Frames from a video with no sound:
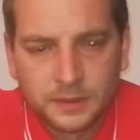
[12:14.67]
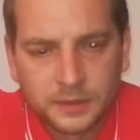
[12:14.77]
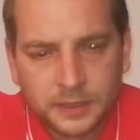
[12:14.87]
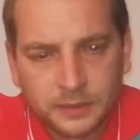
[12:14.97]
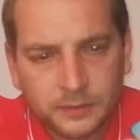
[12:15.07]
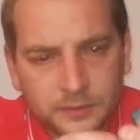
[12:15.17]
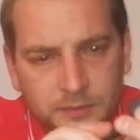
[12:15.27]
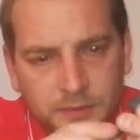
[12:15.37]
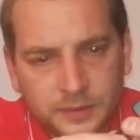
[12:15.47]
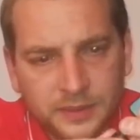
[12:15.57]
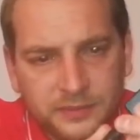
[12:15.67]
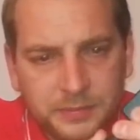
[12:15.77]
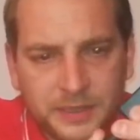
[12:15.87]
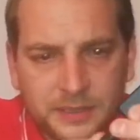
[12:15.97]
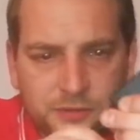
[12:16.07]
Now this
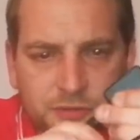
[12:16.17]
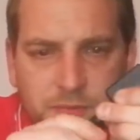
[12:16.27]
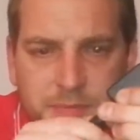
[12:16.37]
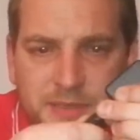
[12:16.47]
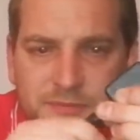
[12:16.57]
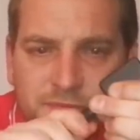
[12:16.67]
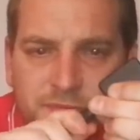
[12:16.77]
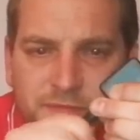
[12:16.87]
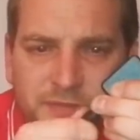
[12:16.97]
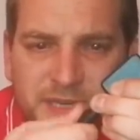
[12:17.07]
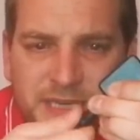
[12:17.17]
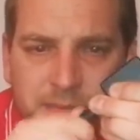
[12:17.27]
bit should be freely